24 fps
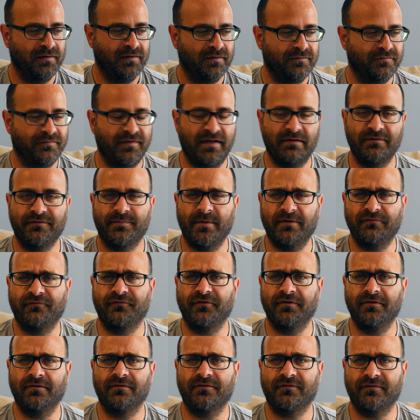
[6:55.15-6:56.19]
So that was my
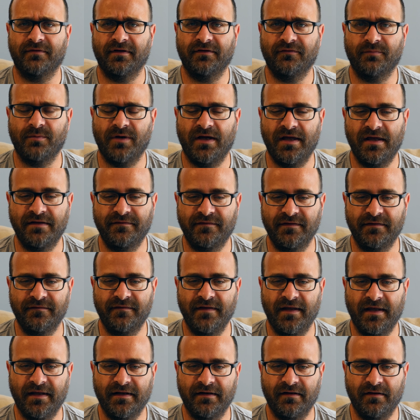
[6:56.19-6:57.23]
fear, so that's why I did
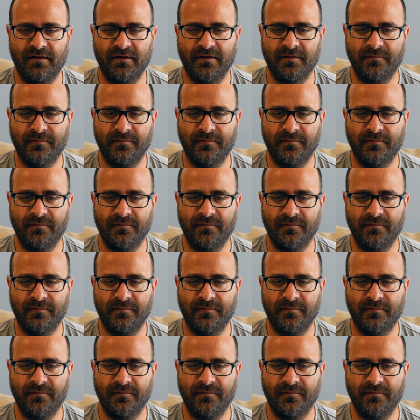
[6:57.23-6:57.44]
that.